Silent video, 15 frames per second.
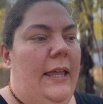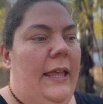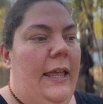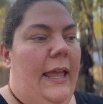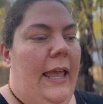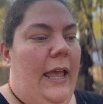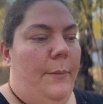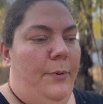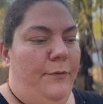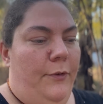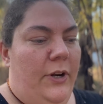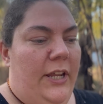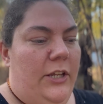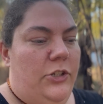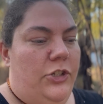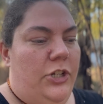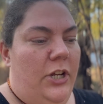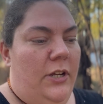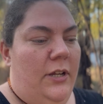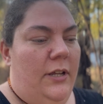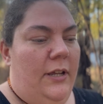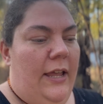hamper footage,
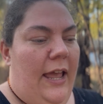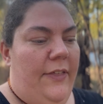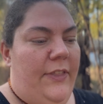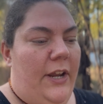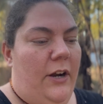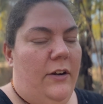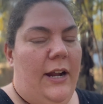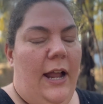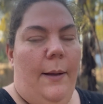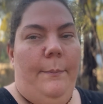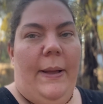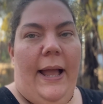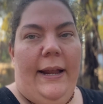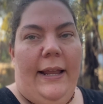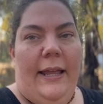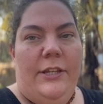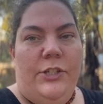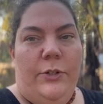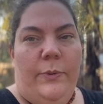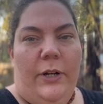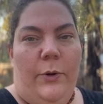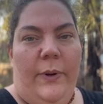and then I'll come back and
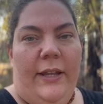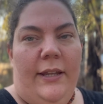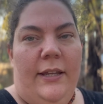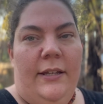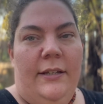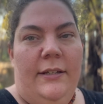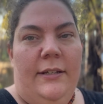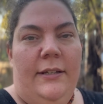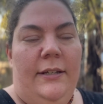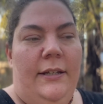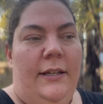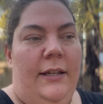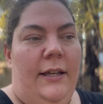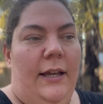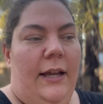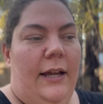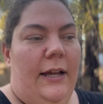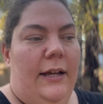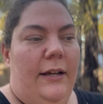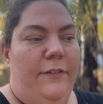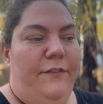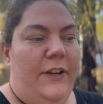do a quick
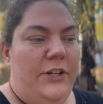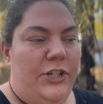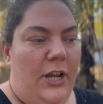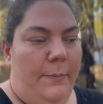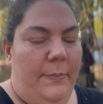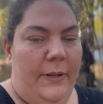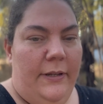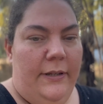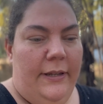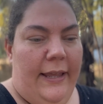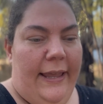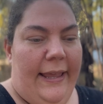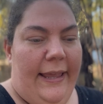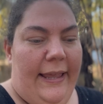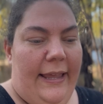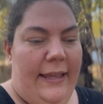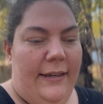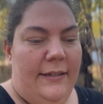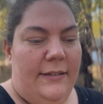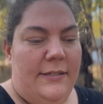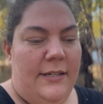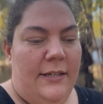finish up,
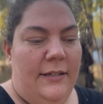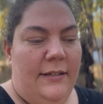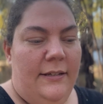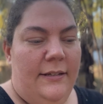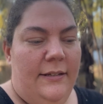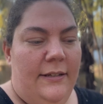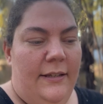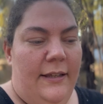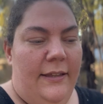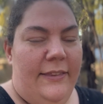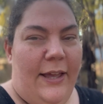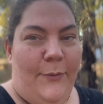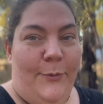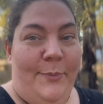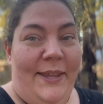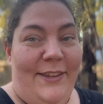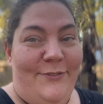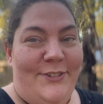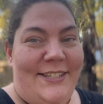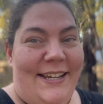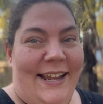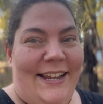and that will be it
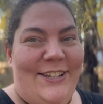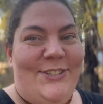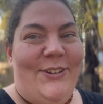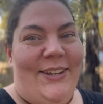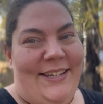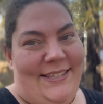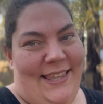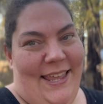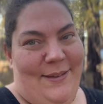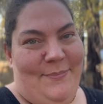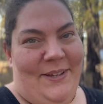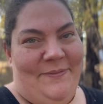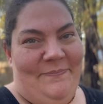for today. So here's the hamper.